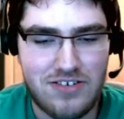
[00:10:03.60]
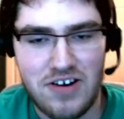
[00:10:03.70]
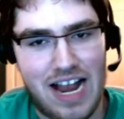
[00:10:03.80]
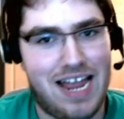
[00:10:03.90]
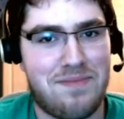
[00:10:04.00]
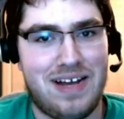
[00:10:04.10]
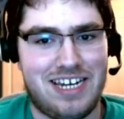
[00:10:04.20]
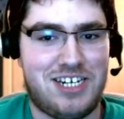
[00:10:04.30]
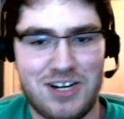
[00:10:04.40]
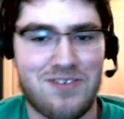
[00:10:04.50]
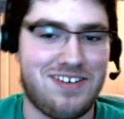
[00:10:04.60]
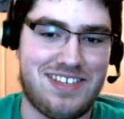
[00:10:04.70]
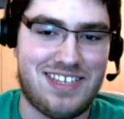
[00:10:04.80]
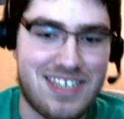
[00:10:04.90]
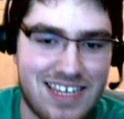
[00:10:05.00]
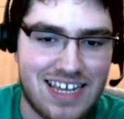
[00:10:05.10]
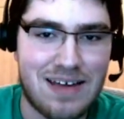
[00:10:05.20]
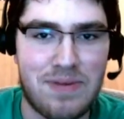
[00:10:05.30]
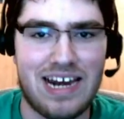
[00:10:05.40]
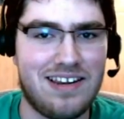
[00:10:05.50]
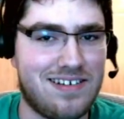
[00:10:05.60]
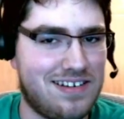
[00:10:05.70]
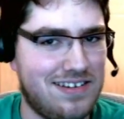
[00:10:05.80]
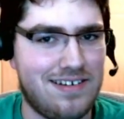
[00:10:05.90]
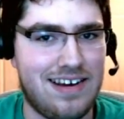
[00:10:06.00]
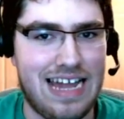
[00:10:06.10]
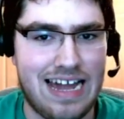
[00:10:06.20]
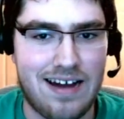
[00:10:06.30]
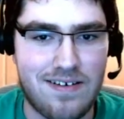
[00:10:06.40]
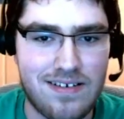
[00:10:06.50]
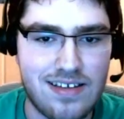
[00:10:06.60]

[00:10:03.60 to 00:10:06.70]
Try on my shorts. Better look good now.